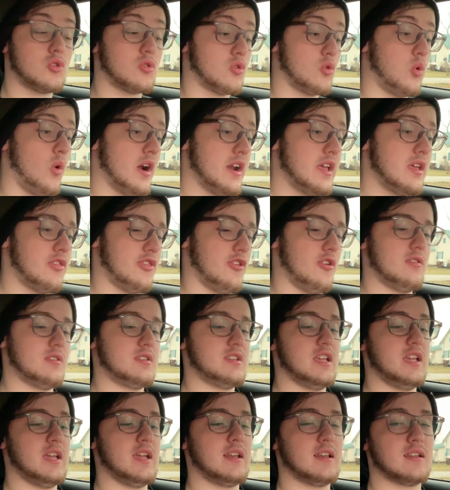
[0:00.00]

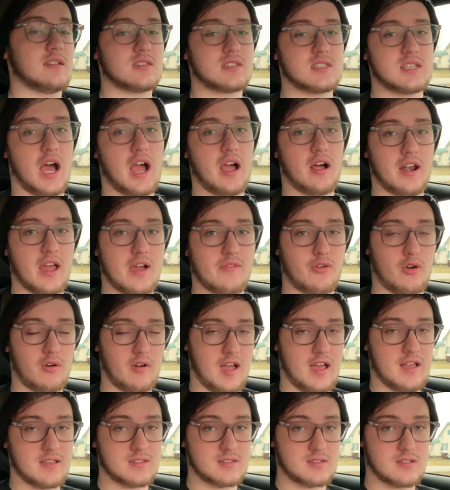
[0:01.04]
2013 Scion
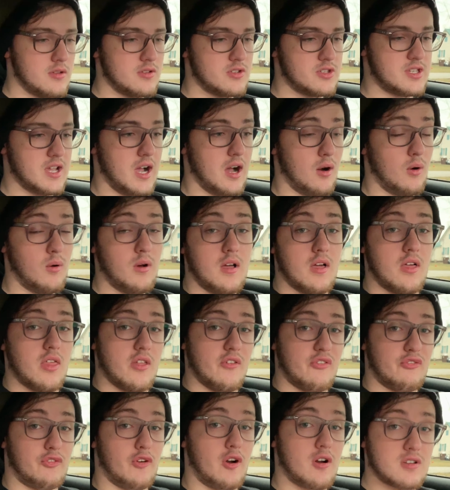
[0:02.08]
FRS. So the
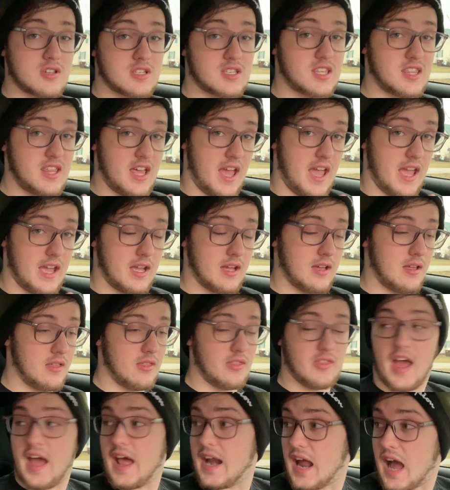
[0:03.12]
first thing
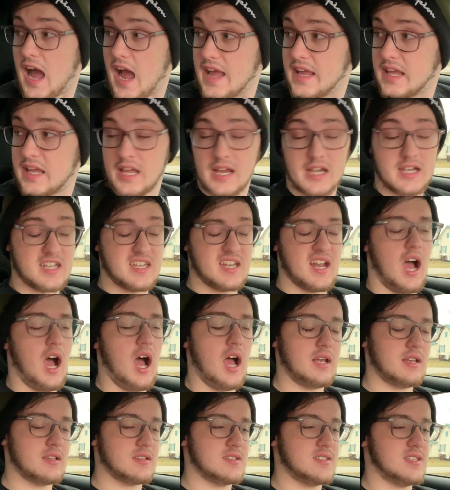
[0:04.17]
that I
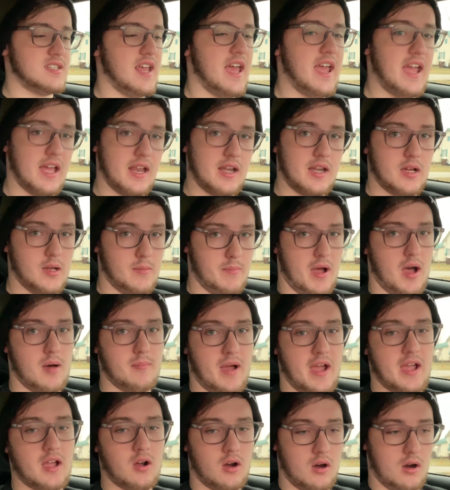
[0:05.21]
cannot stand about
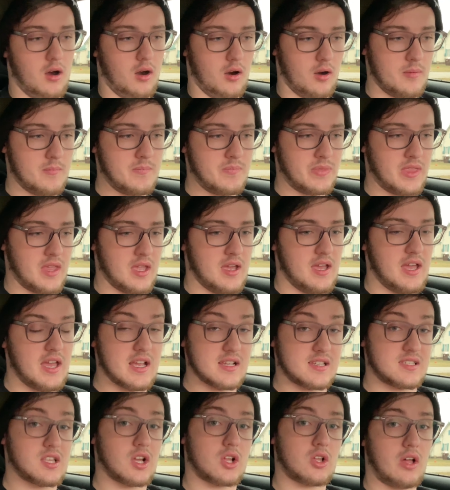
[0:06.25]
my car
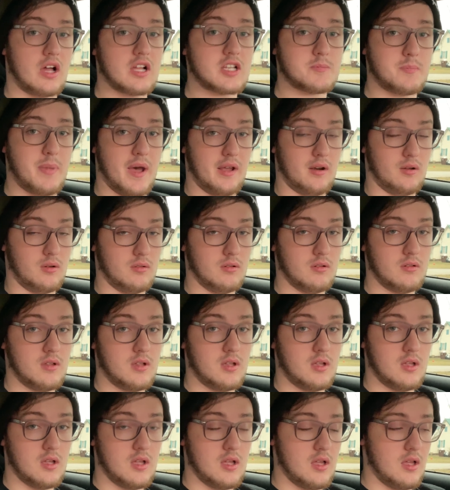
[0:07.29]
is the clutch pedal.
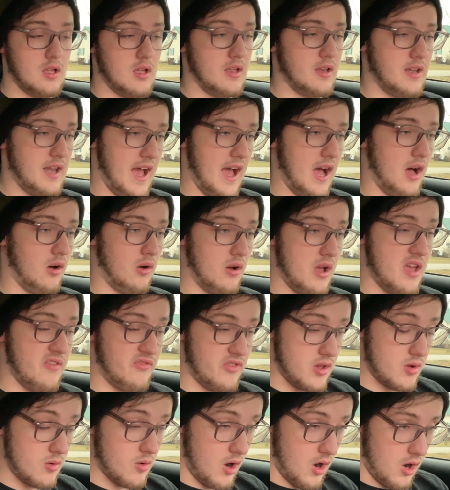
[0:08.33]
Now, if
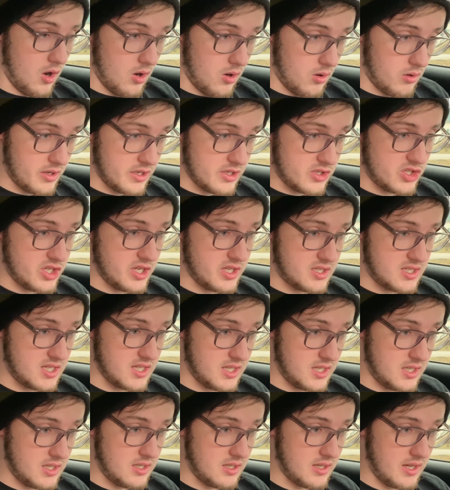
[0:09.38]
you own a
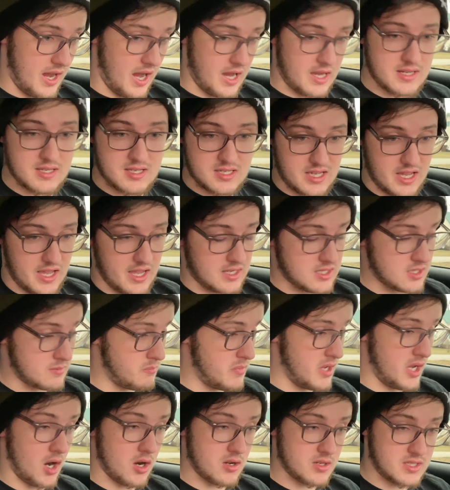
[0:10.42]
GT86,
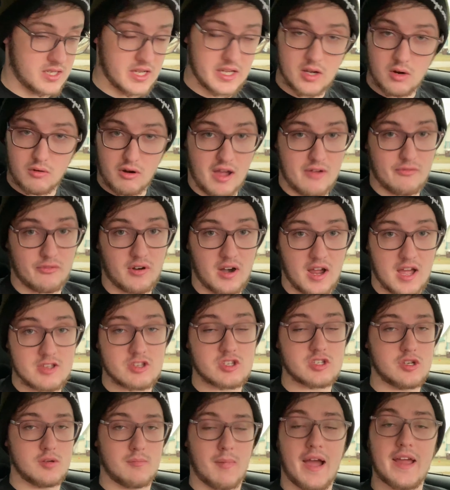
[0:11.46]
BRZ, or
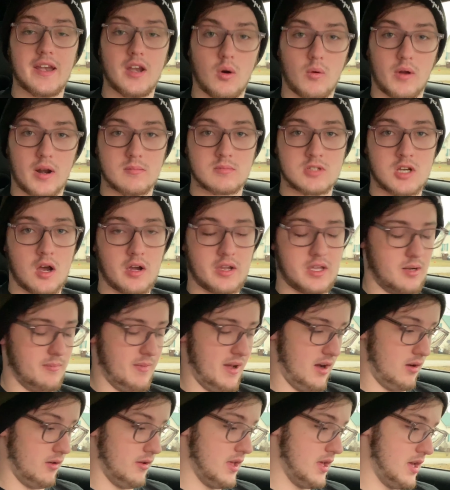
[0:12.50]
FRS, you might know what I'm talking
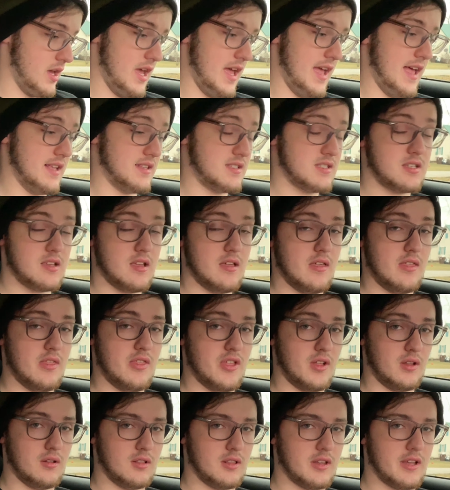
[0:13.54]
about. It's the
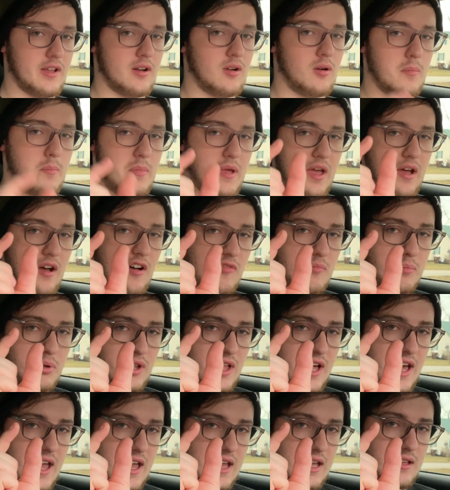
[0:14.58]
little bit of
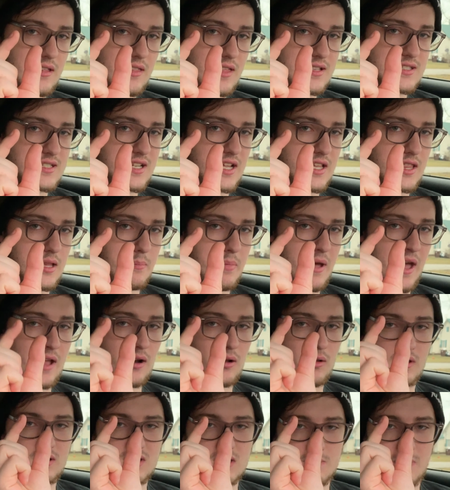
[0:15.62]
play that's in the
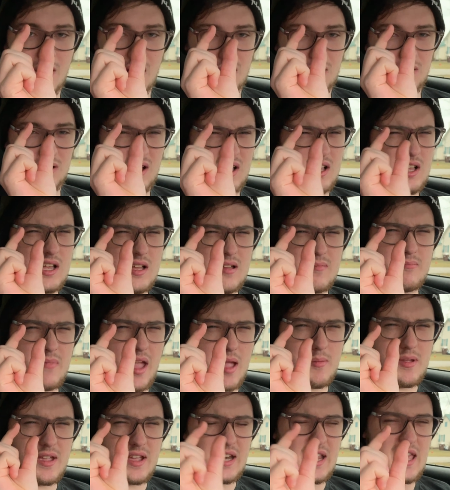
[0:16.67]
pedal. It's about
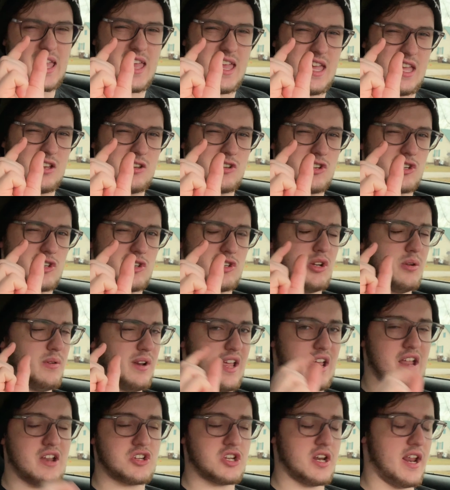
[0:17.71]
maybe an inch to an
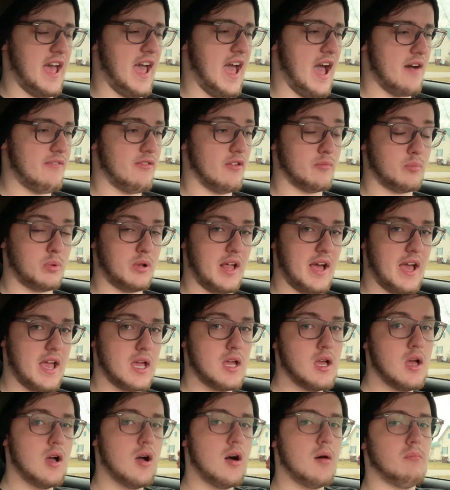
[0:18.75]
inch and a half of play
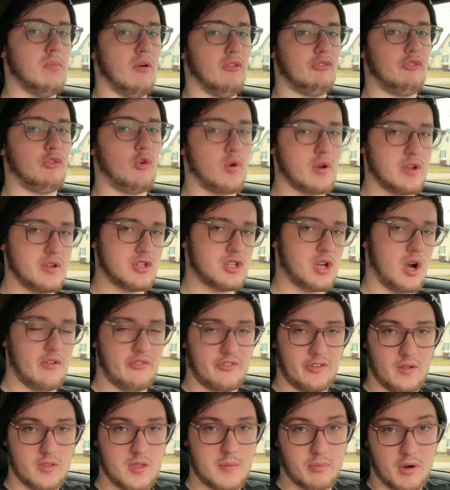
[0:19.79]
before you start
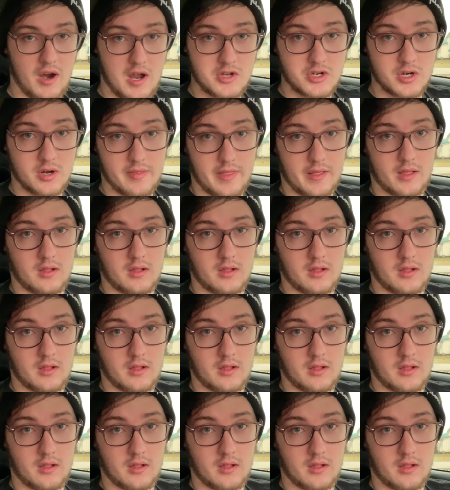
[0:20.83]
feeling the pressure of the